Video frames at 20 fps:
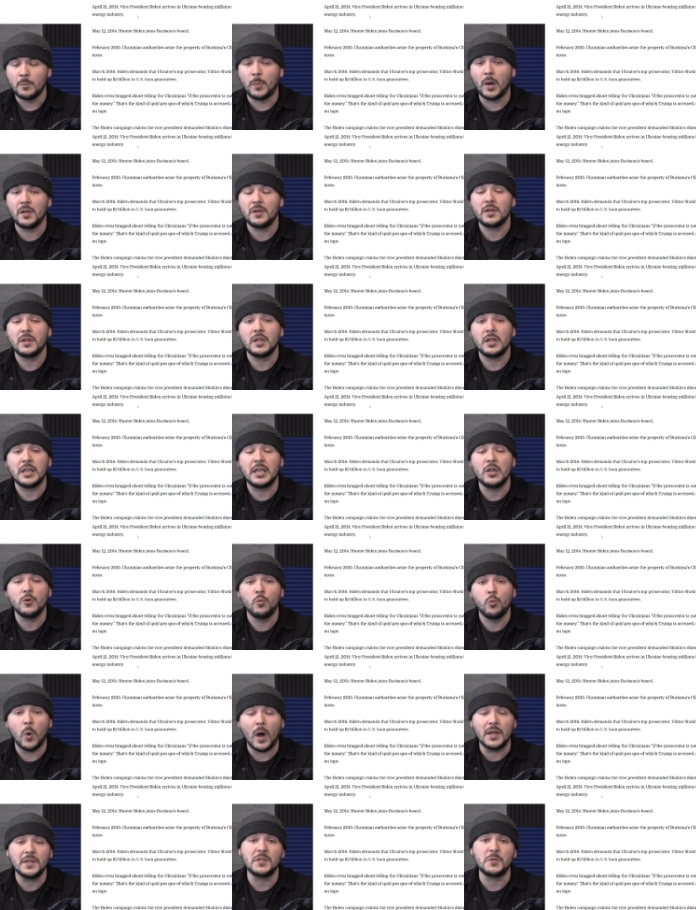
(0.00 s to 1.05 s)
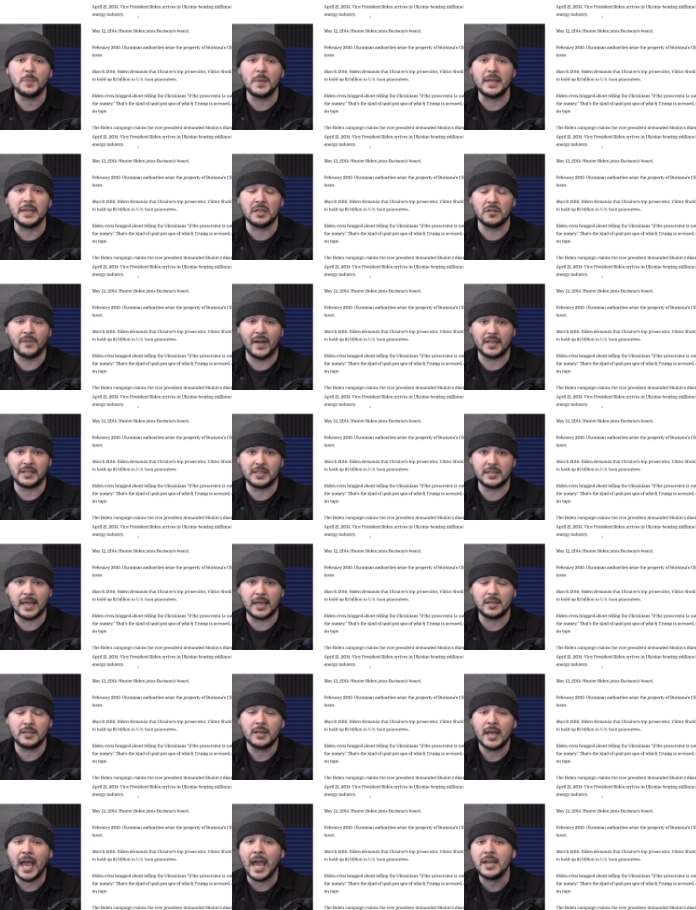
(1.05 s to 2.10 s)
but he was being
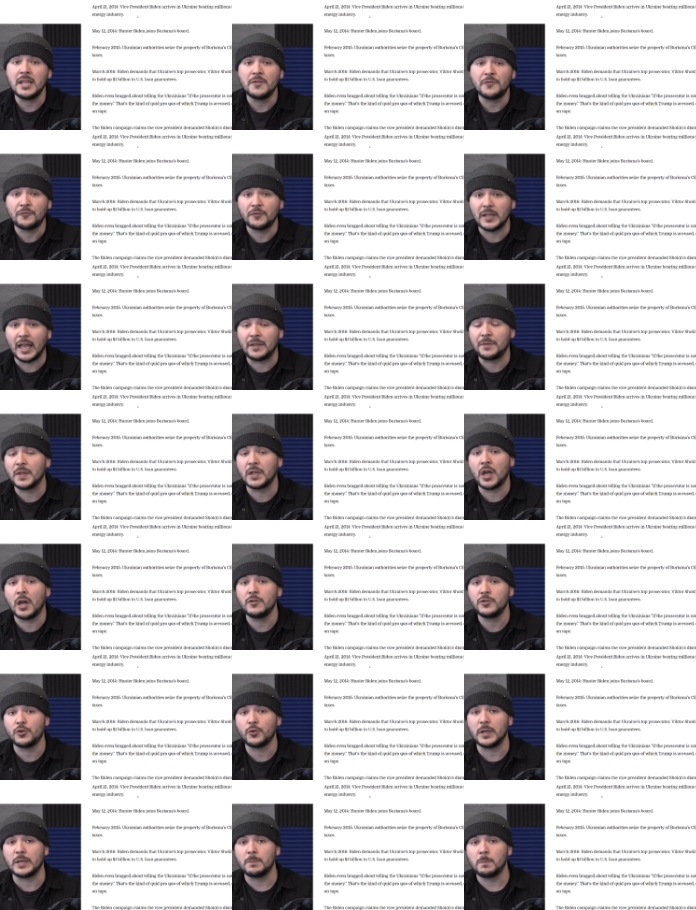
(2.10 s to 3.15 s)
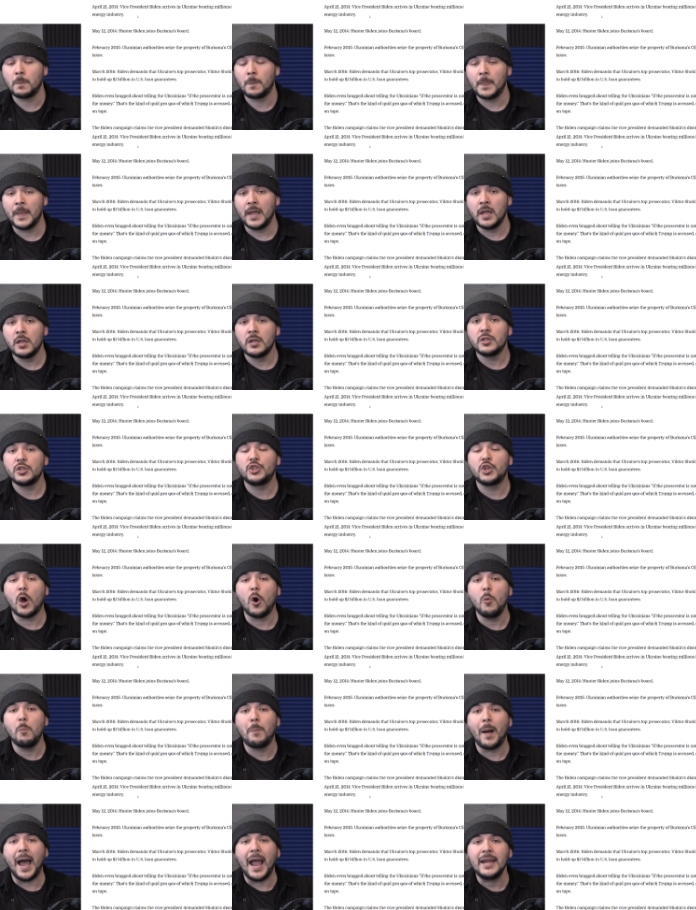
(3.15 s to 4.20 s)
investigated and he fled the country.
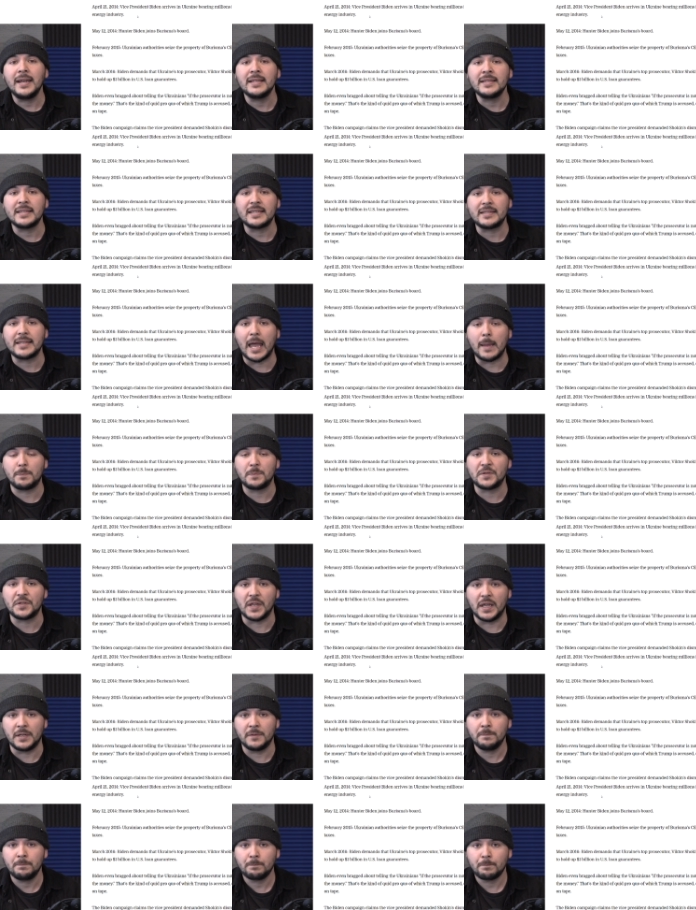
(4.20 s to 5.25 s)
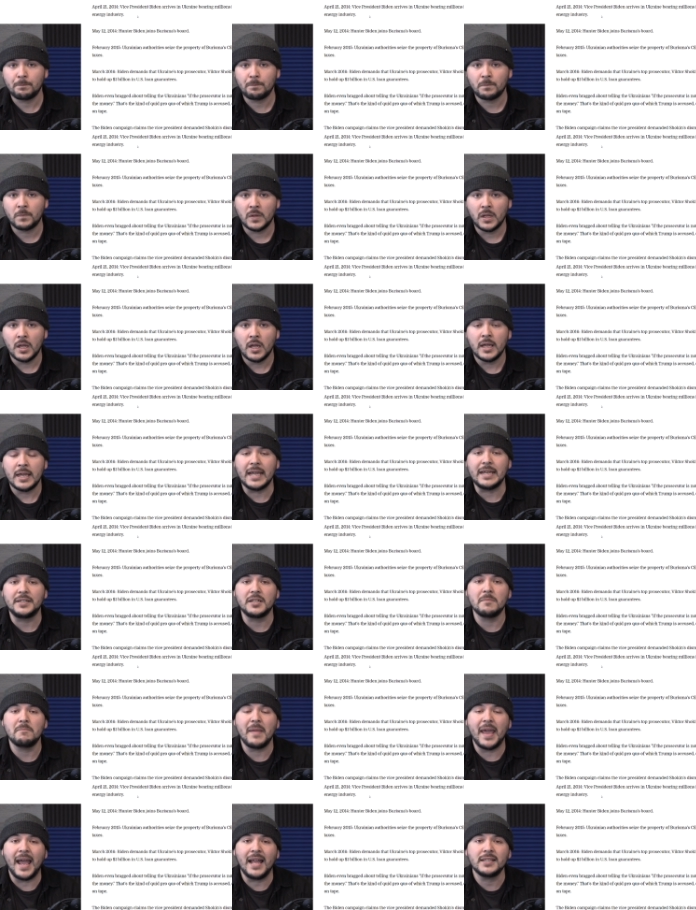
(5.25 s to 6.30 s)
Joe Biden steps in. He
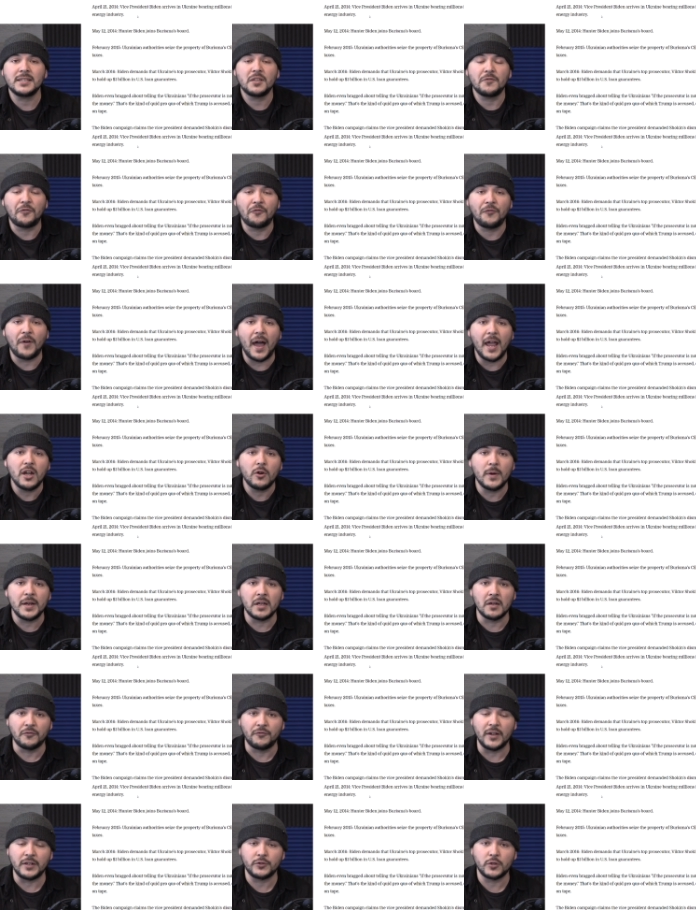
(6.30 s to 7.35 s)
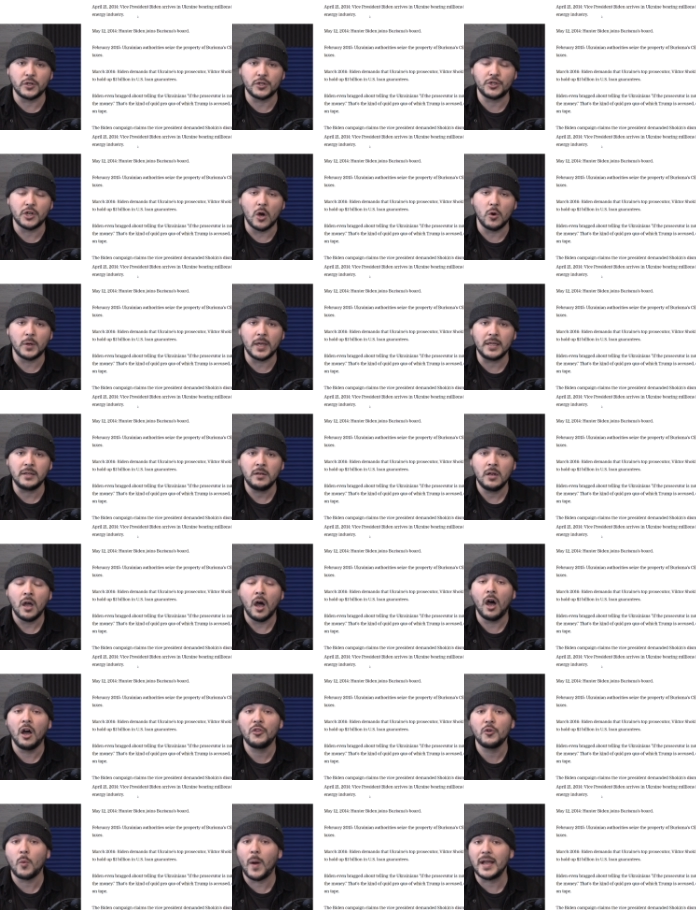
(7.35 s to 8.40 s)
demands the firing of Victor Shokin.
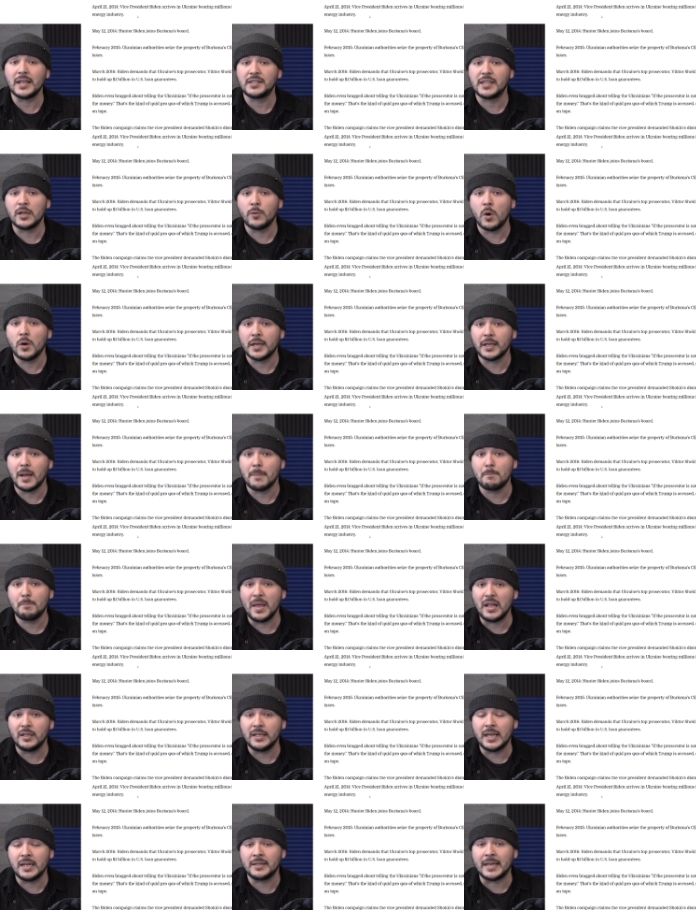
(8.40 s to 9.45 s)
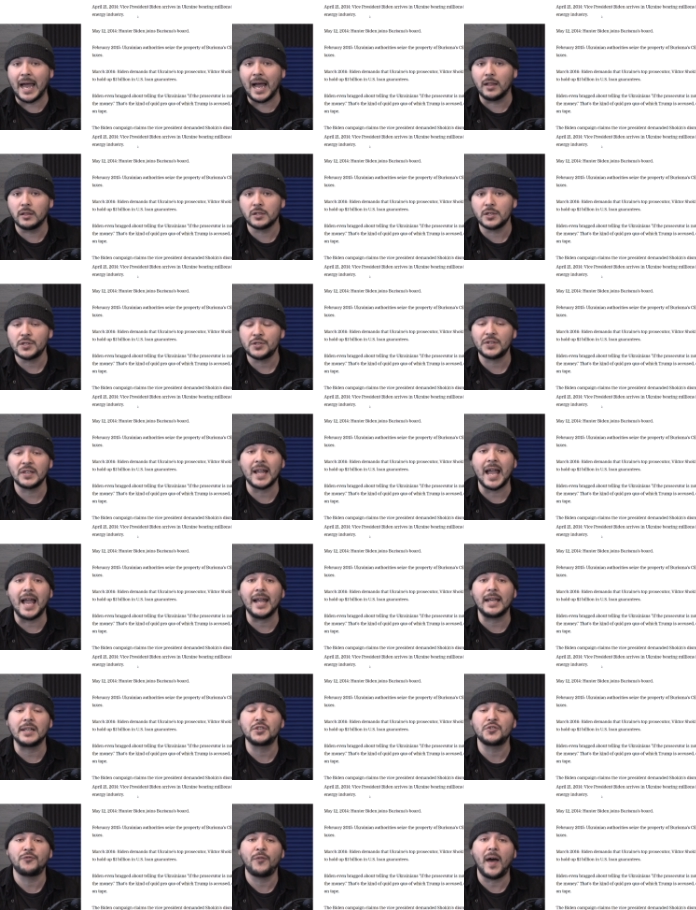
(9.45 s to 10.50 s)
Otherwise, they won't get a billion dollars. The guy
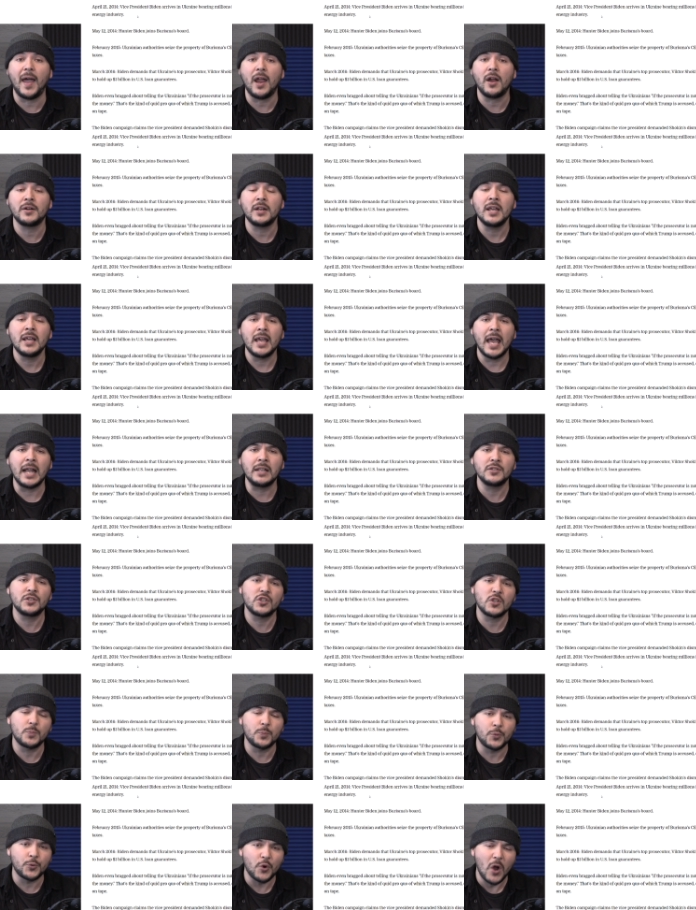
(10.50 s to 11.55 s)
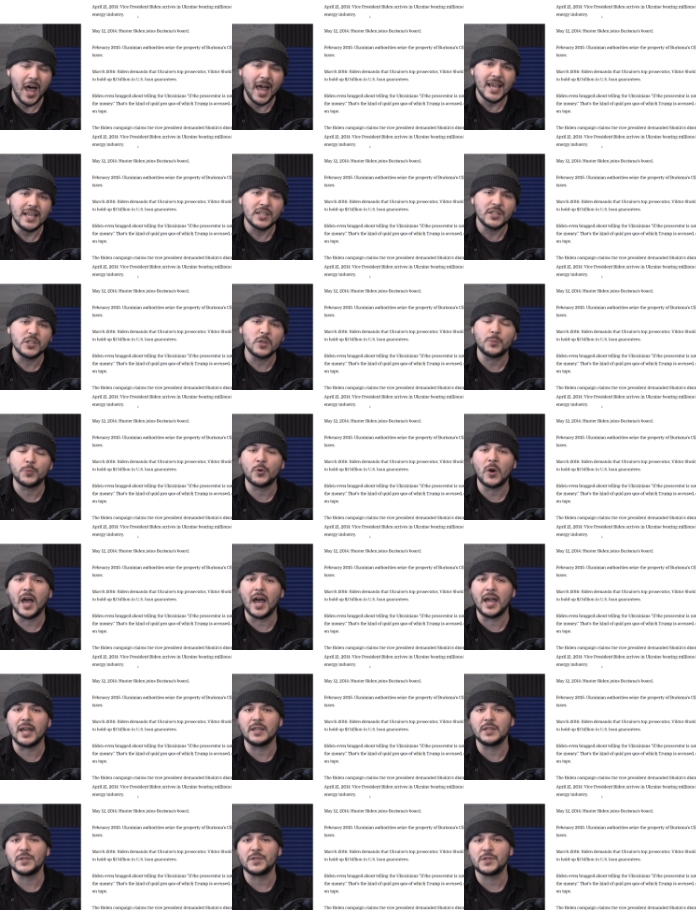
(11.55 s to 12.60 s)
gets fired, and surprise,
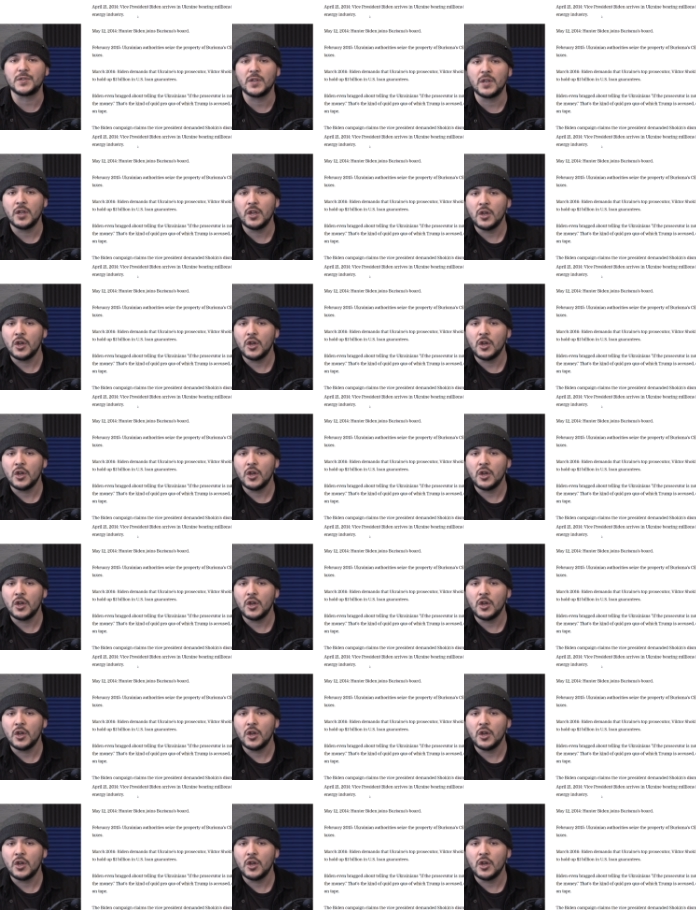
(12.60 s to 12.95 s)
surprise,